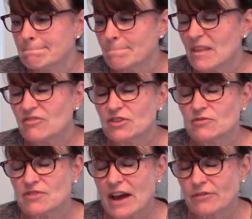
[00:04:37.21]
if you've
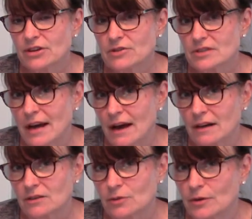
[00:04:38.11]
never used a hot
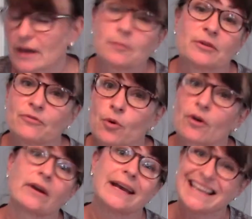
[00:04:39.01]
glue gun
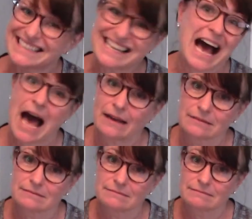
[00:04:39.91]
before, it's hot.
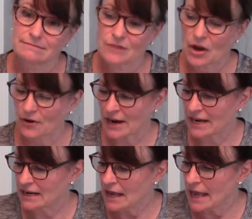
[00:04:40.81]
All
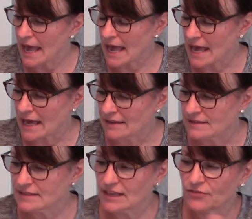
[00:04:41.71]
right? And
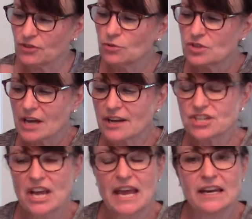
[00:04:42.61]
if you
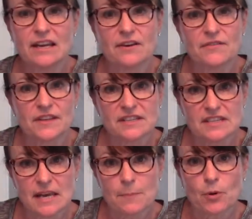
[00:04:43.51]
touch any of the
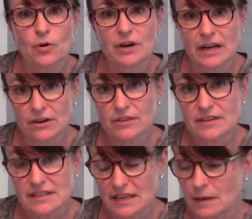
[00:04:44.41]
tip or near the
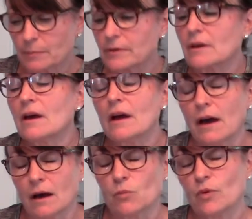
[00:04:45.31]
tip
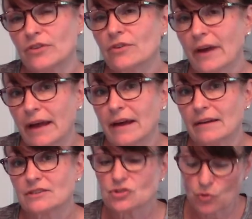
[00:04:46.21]
with your
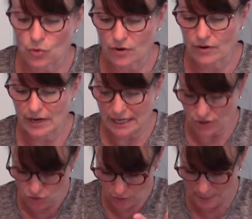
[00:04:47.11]
hands, or
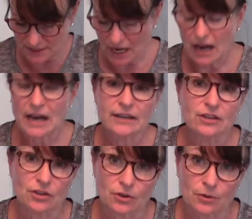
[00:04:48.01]
it drips on
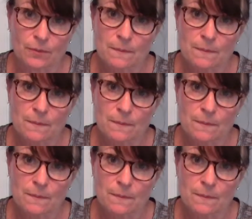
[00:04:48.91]
you,